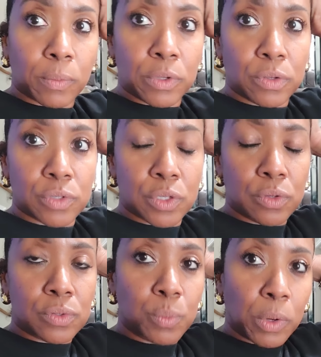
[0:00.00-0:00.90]
we used
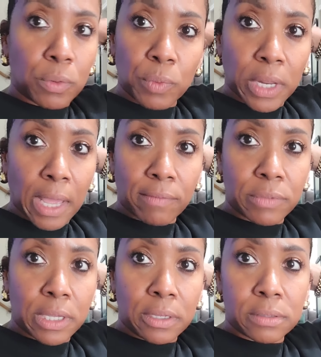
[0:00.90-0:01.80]
to. We don't really have
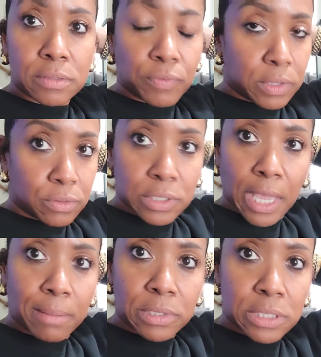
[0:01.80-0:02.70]
needs for those
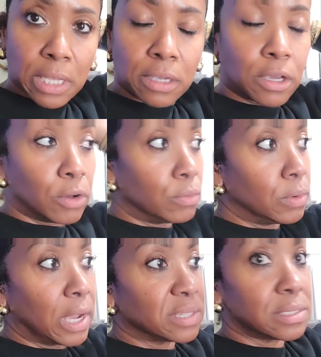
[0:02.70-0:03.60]
cabinets. They can
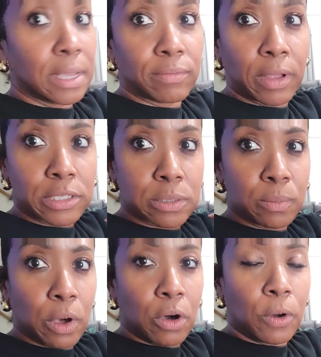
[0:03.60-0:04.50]
go. I just have like
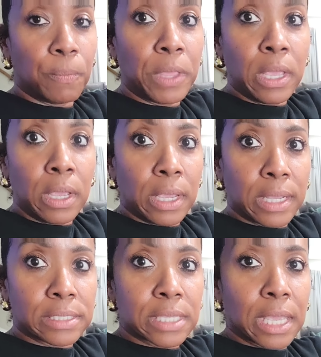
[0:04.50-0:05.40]
small
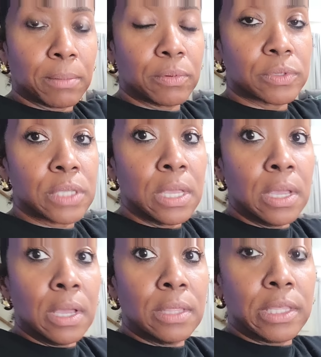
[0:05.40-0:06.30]
end tables.
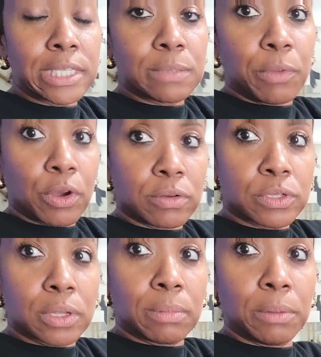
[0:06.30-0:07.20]
This mirror
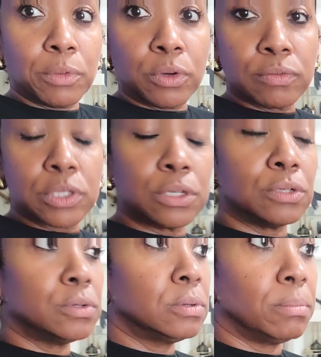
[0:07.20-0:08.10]
is going to be moved
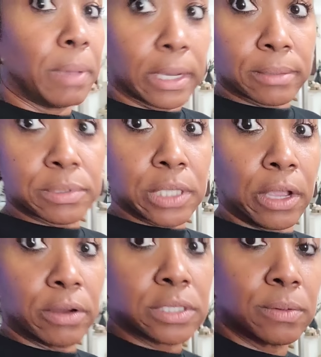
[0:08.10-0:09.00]
too, back
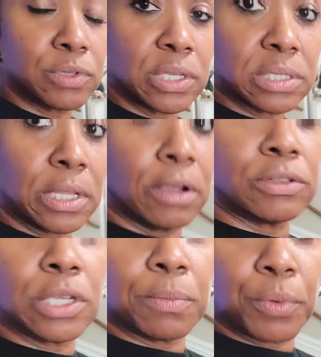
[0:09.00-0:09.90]
upstairs. It was just
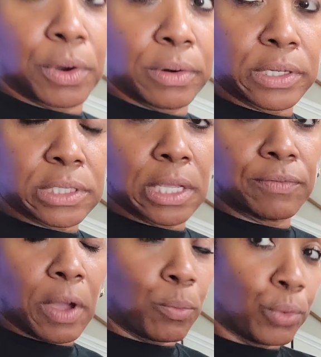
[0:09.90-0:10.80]
there temporarily to see
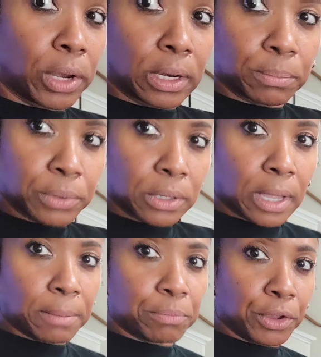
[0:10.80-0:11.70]
if I wanted put
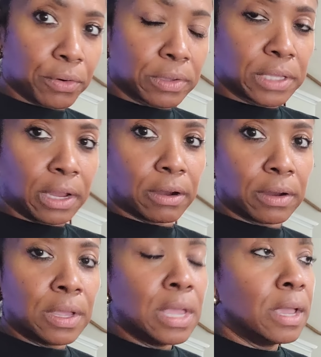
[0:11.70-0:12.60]
a mirror
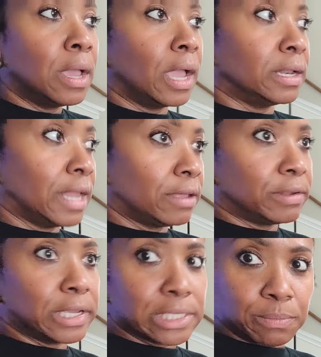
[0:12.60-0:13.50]
there and now
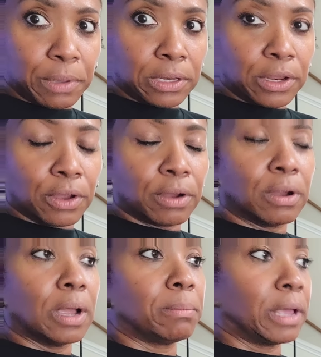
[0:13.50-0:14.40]
it's been
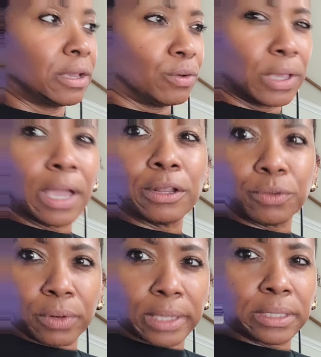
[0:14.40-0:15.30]
here i'm like okay i
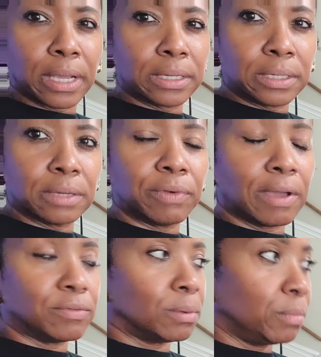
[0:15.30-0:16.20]
do like the idea of
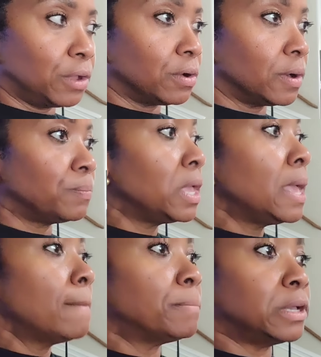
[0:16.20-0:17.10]
having a mirror
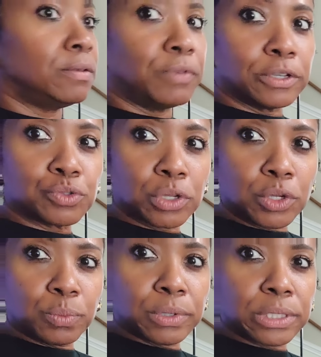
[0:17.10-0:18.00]
but eventually
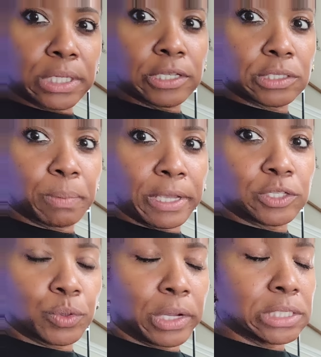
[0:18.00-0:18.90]
you will see this
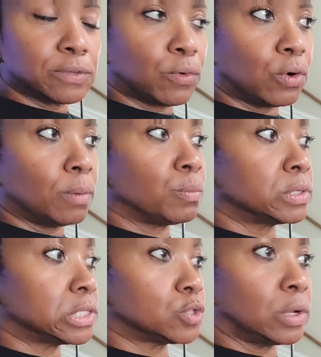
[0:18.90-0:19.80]
space transform
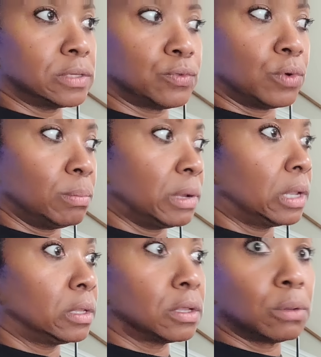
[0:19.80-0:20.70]
we're just transforming
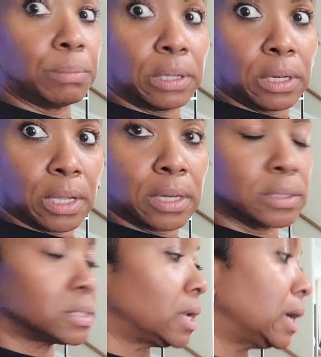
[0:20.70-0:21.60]
a little bit at
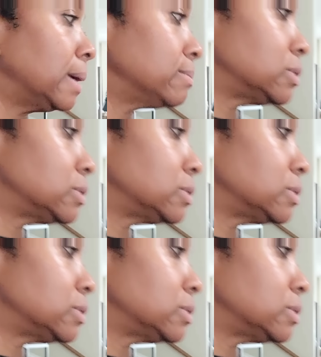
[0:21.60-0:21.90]
a time